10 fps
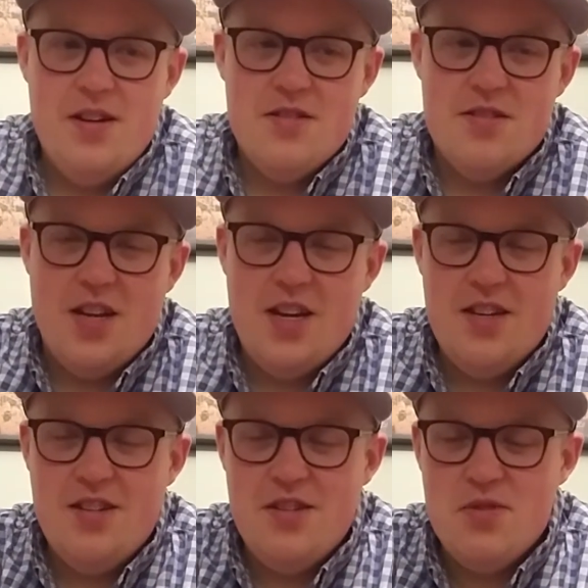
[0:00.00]

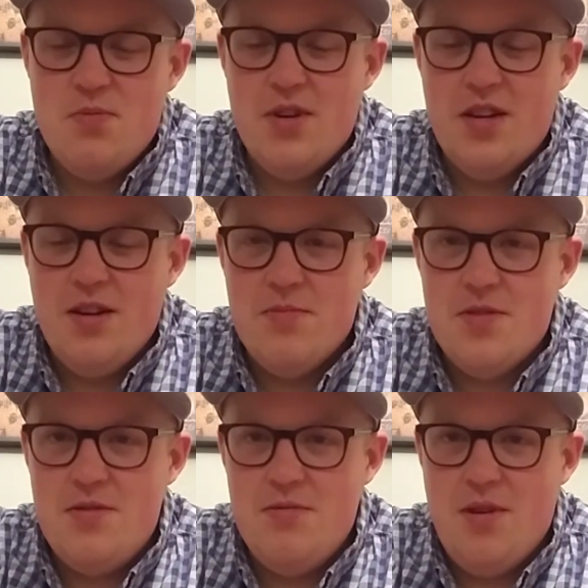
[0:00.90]
scientist when it comes
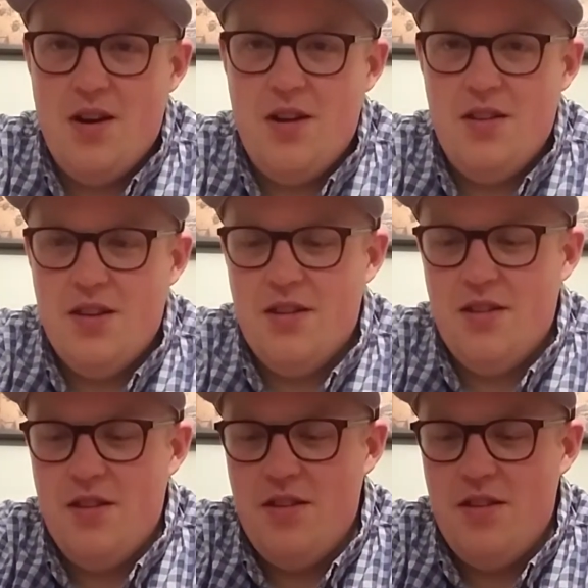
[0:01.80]
to like